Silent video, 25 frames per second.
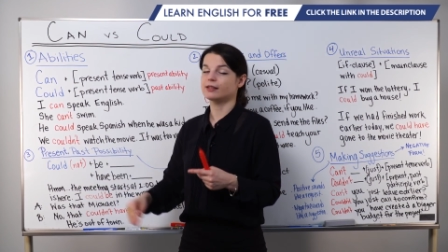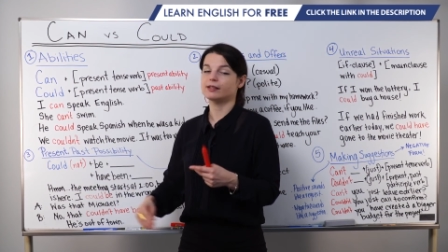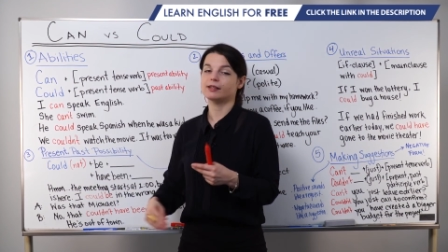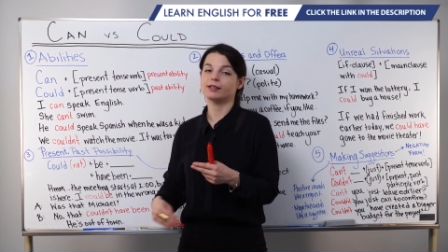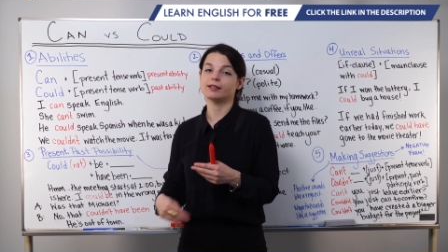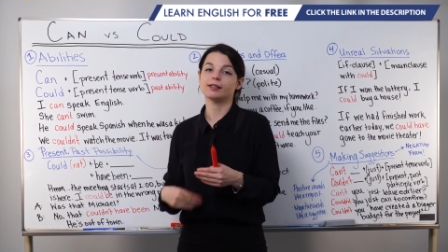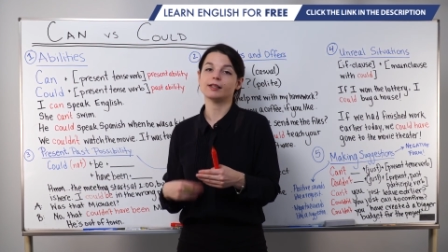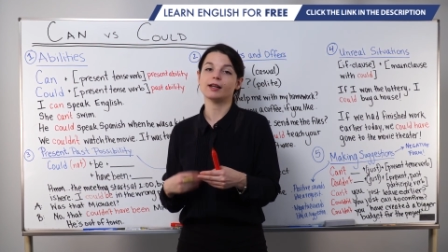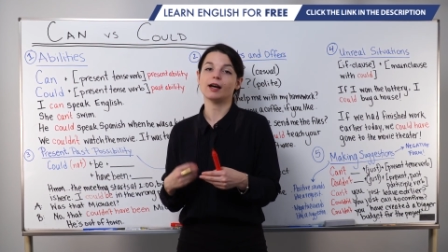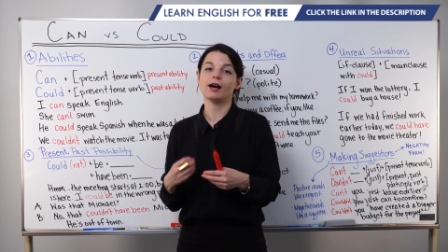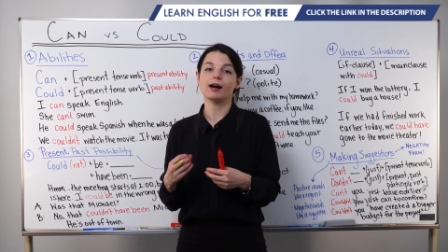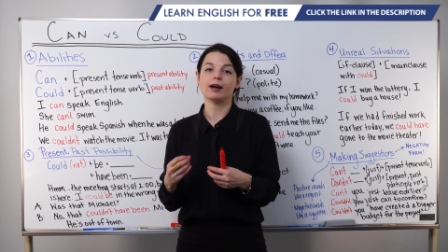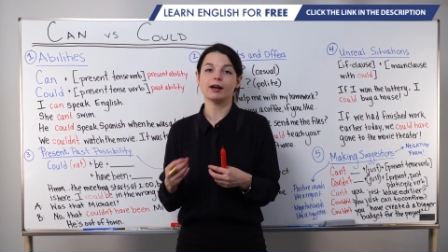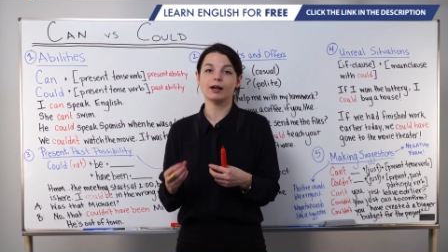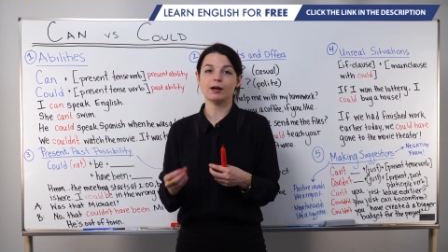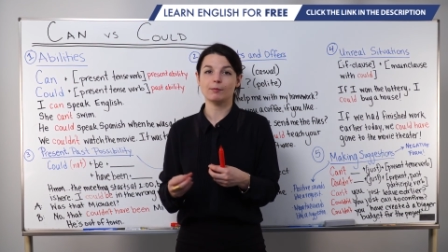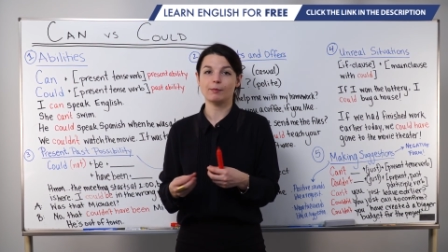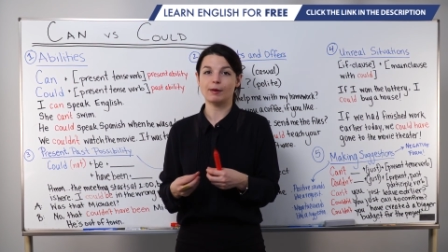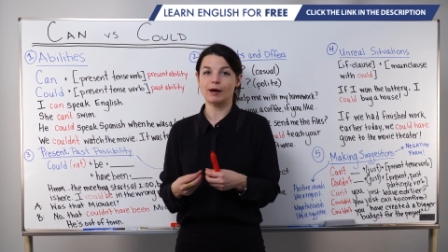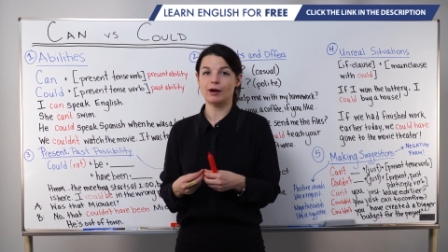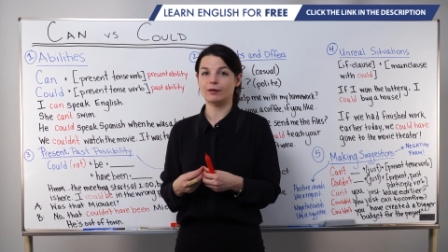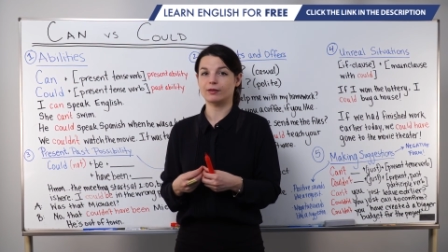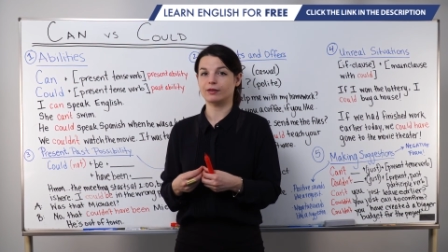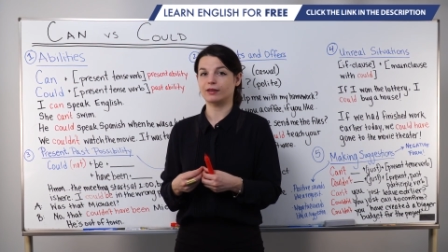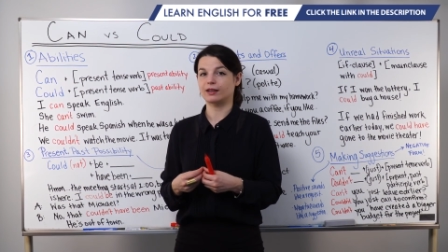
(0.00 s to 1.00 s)
to talk
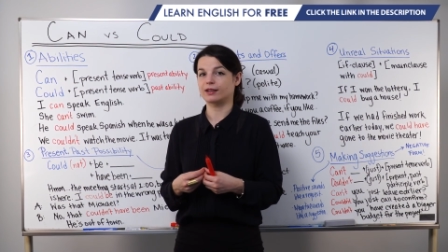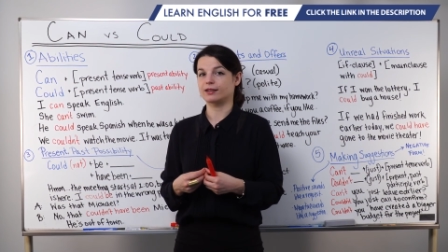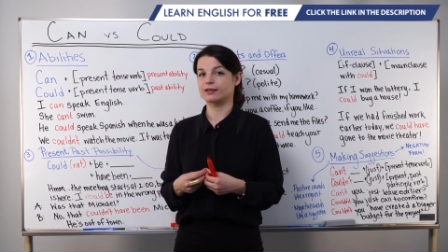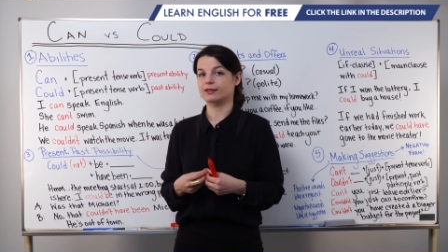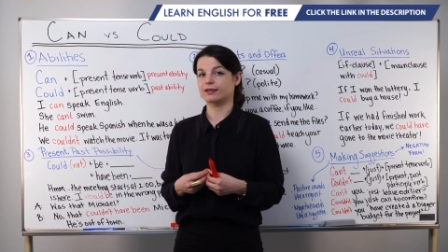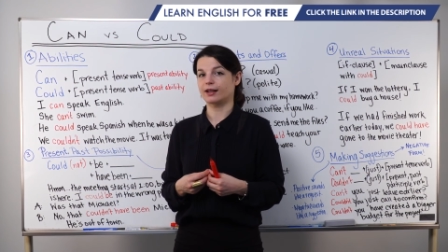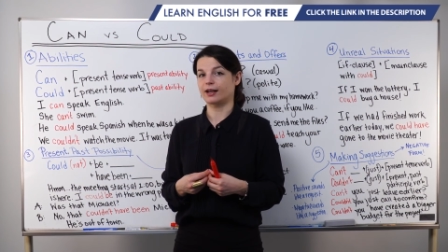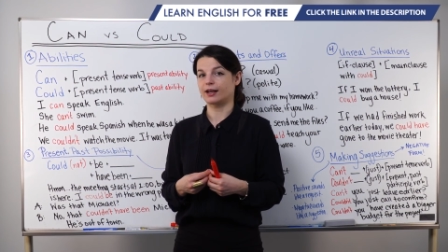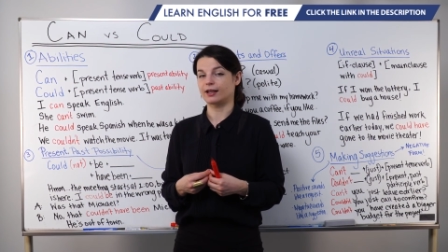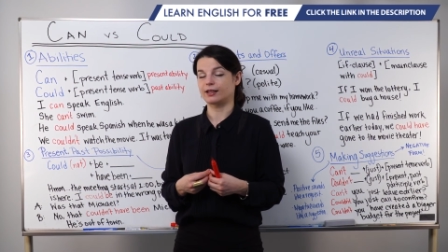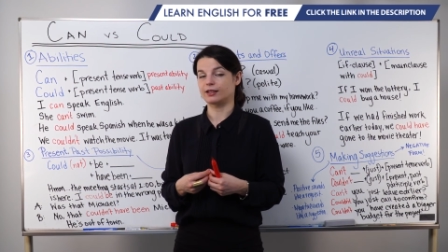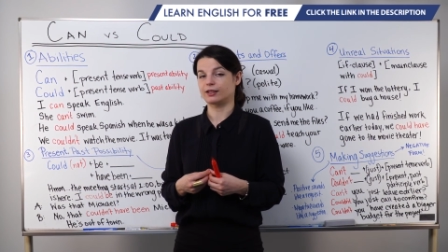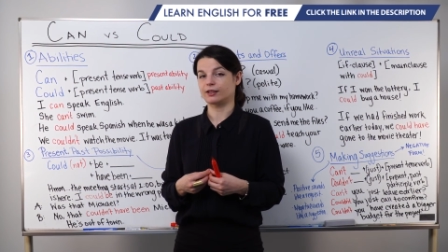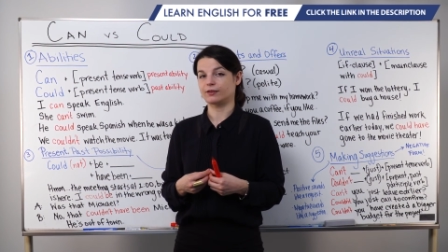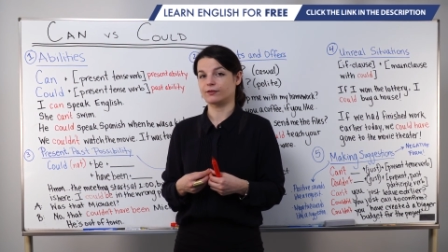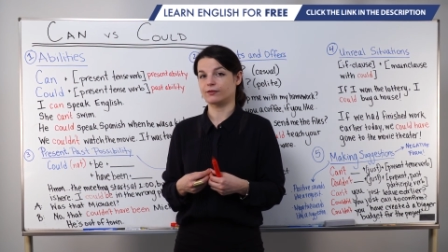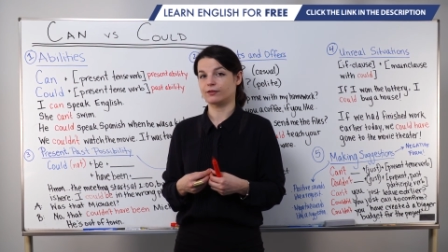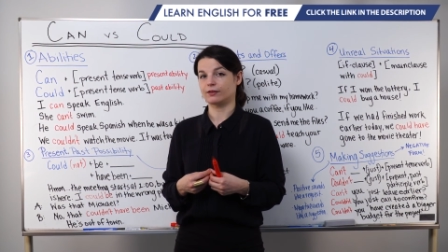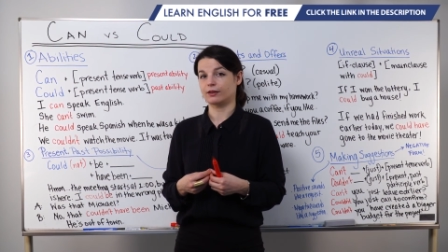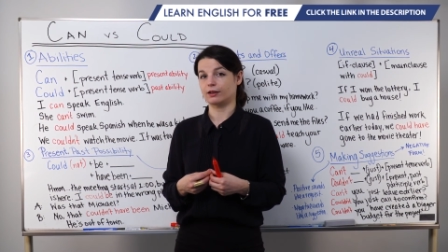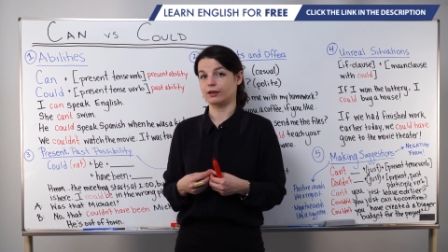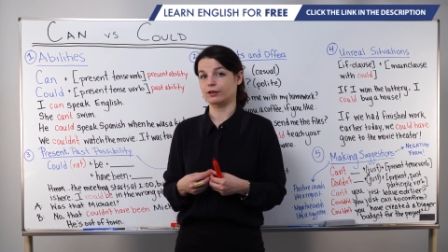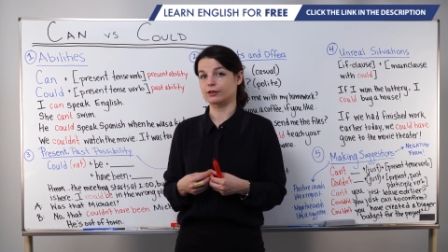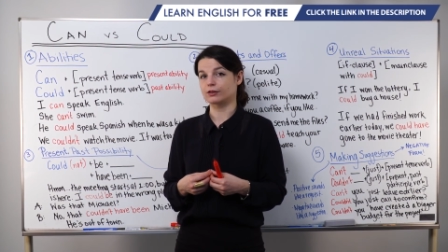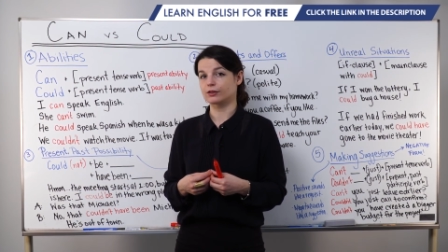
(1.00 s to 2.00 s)
about these kinds of
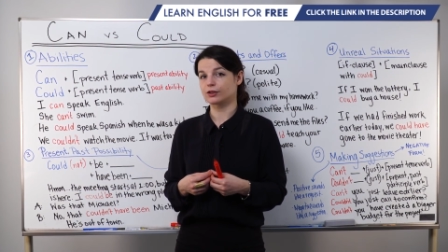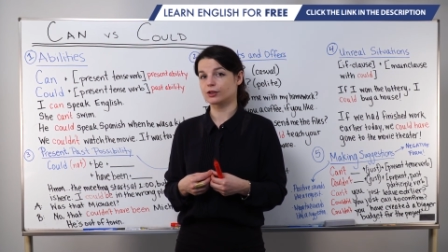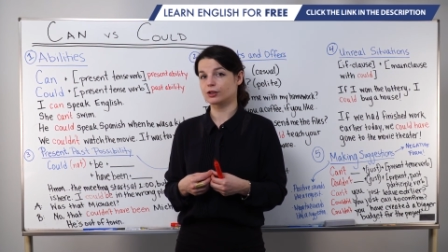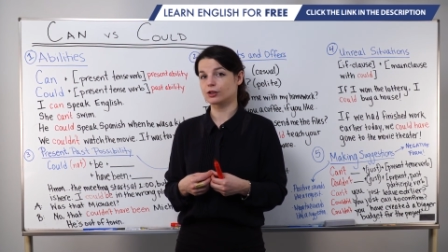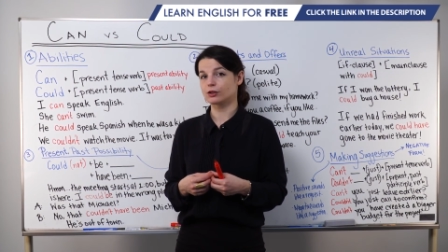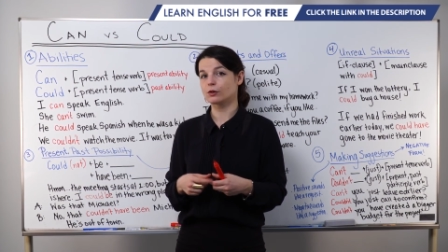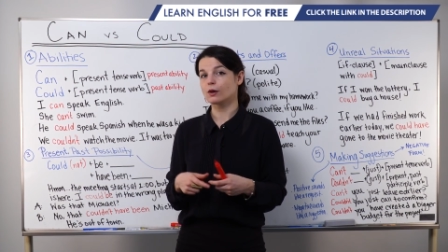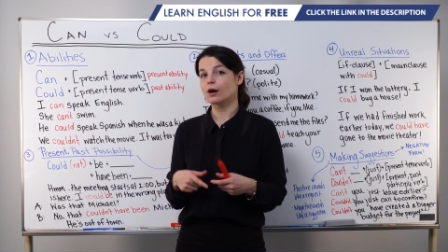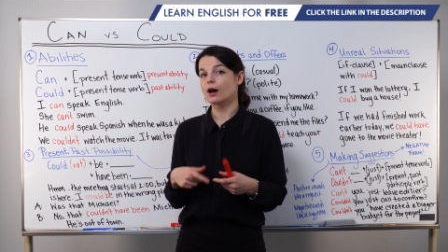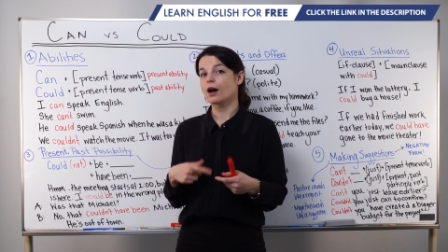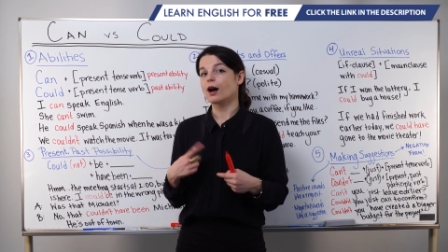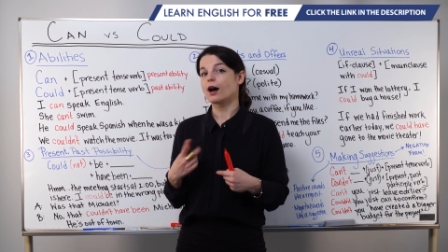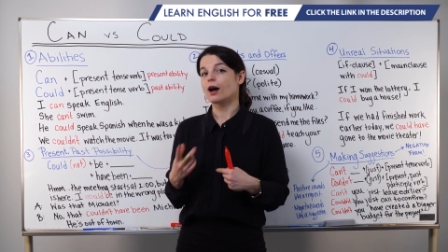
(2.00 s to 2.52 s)
things too.